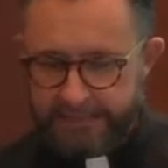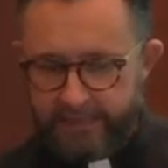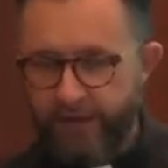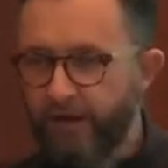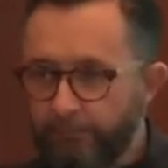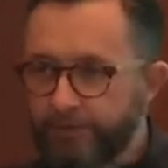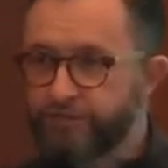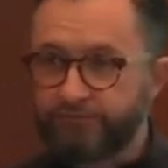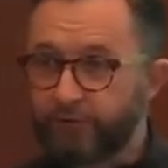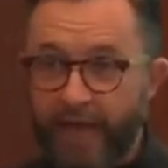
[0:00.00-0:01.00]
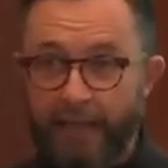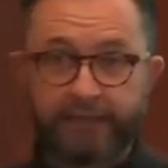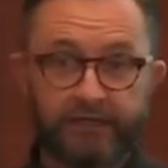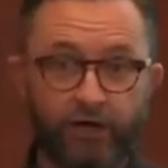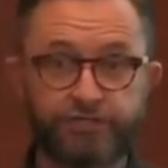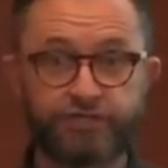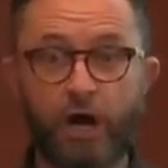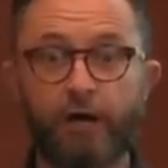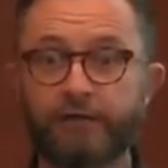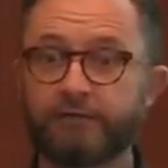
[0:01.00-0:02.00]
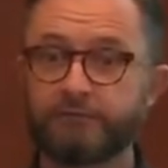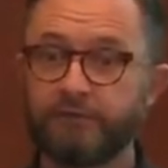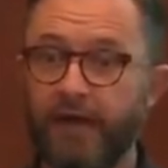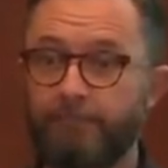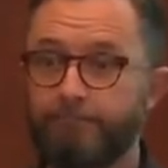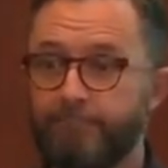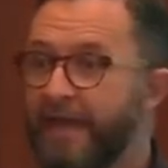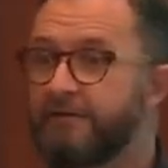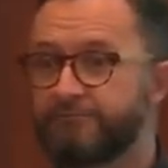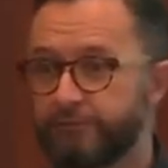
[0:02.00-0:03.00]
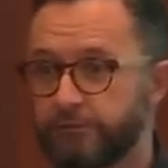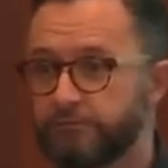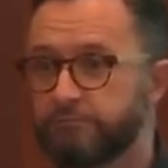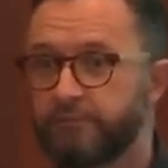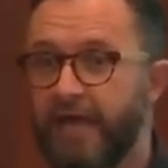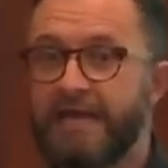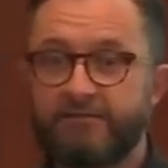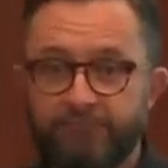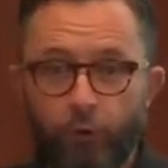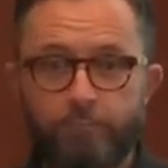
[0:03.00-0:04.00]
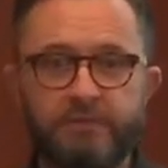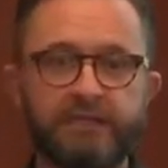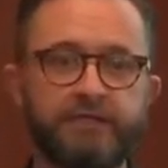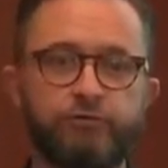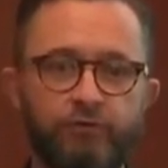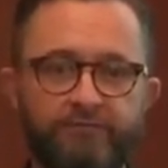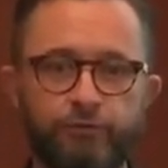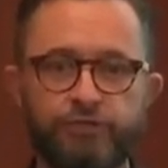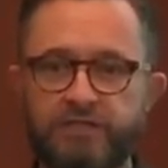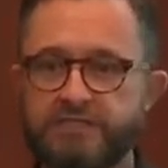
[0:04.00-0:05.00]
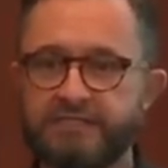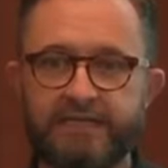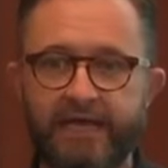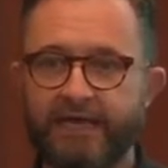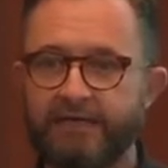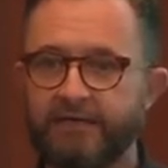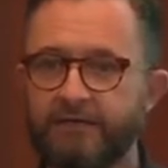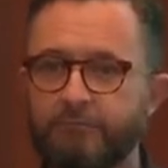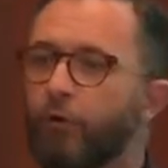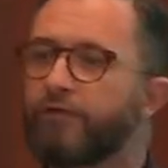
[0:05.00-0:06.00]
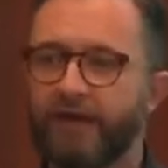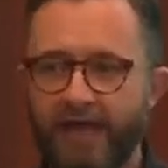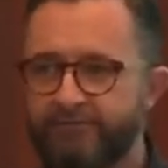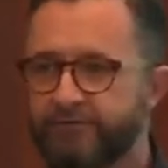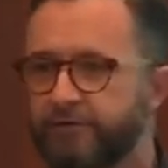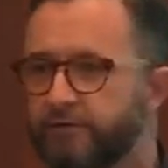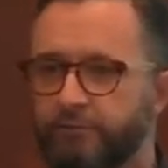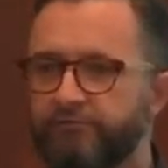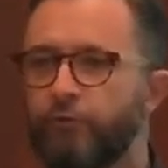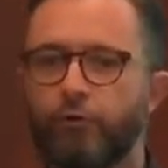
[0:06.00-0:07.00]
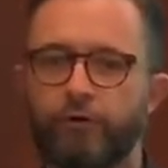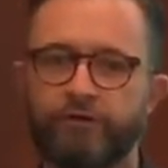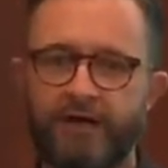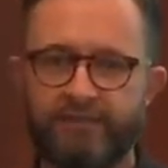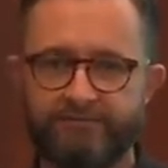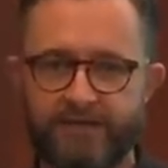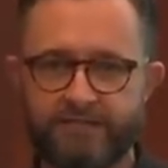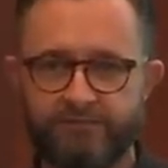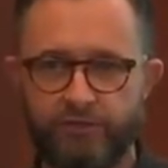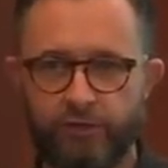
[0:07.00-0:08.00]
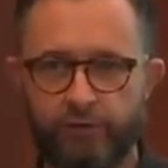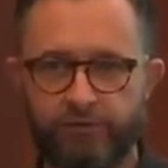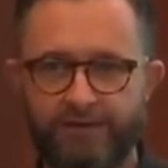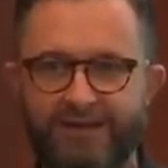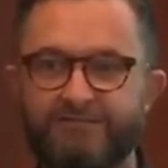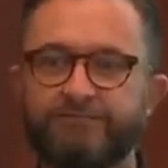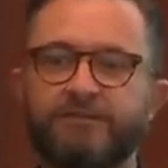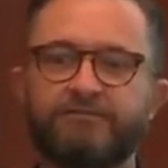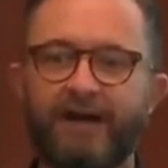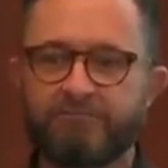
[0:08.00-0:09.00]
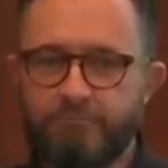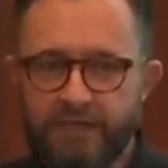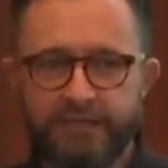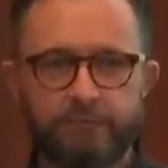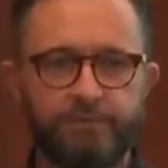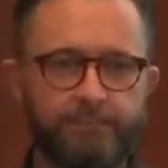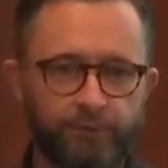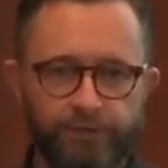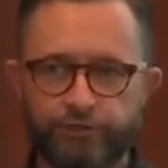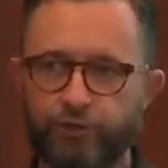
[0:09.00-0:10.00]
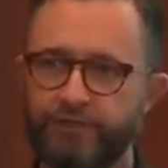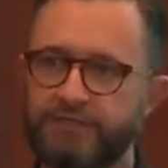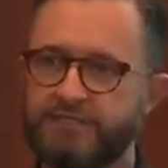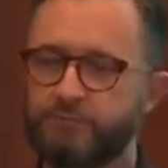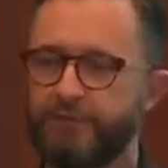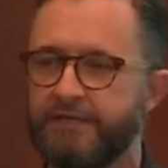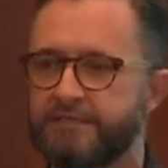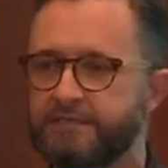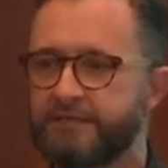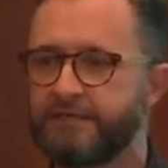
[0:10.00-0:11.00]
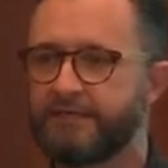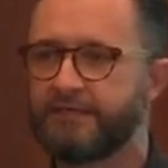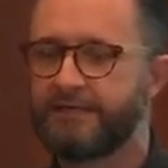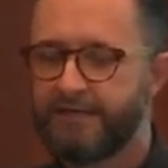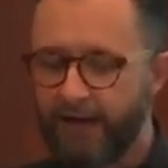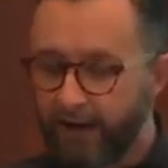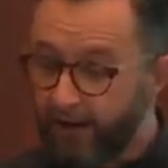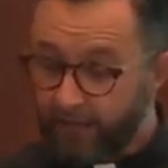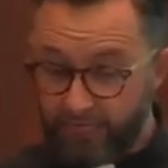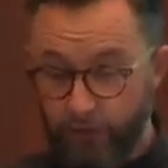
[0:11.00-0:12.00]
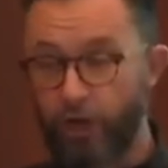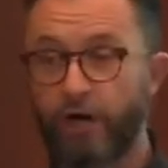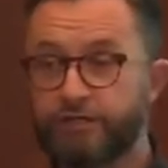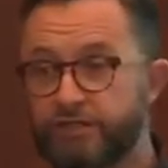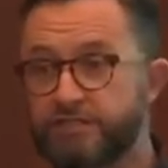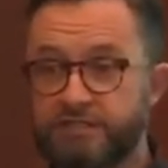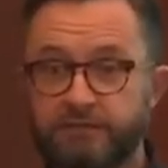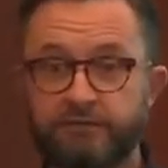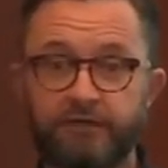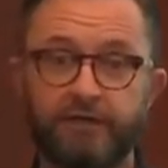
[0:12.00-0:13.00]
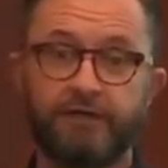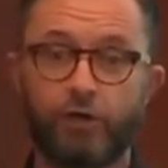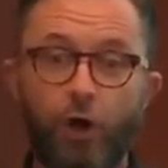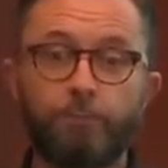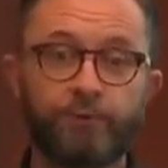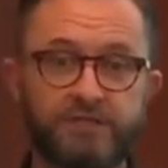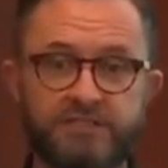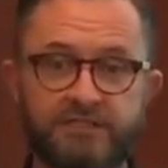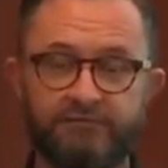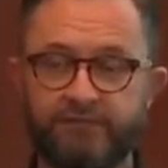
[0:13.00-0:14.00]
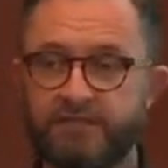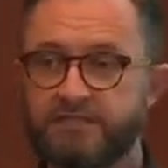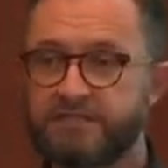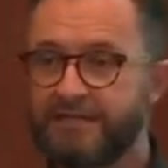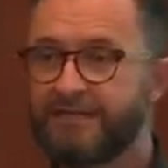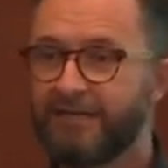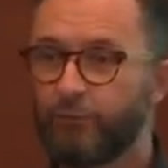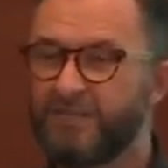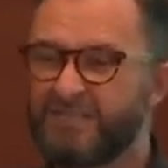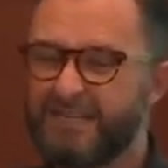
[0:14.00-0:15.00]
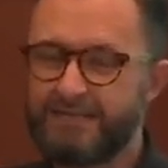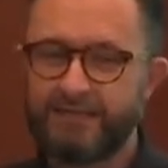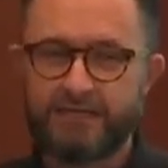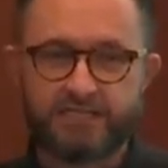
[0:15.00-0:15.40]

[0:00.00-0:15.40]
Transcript: The numbers of reality are stark and painful. 84 million refugees today, more than ever before on the face of the earth. 55 million people internally displaced. Uh, the largest uh, culprits of this we see in